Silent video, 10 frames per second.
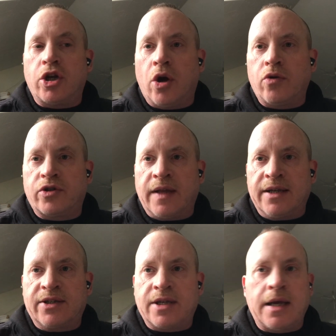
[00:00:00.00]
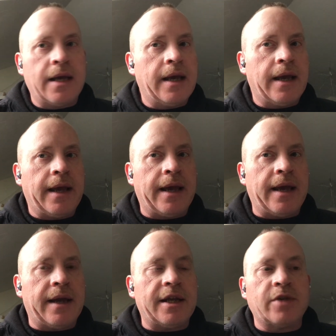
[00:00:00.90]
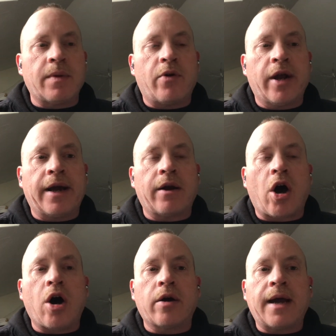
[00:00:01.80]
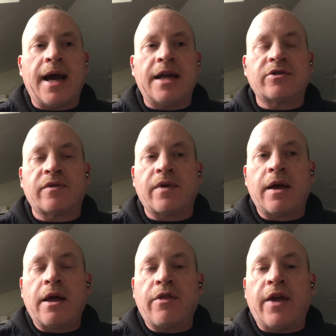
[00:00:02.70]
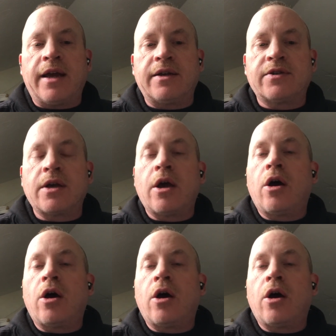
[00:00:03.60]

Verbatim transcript: knows this, and he's been putting out all kinds of things,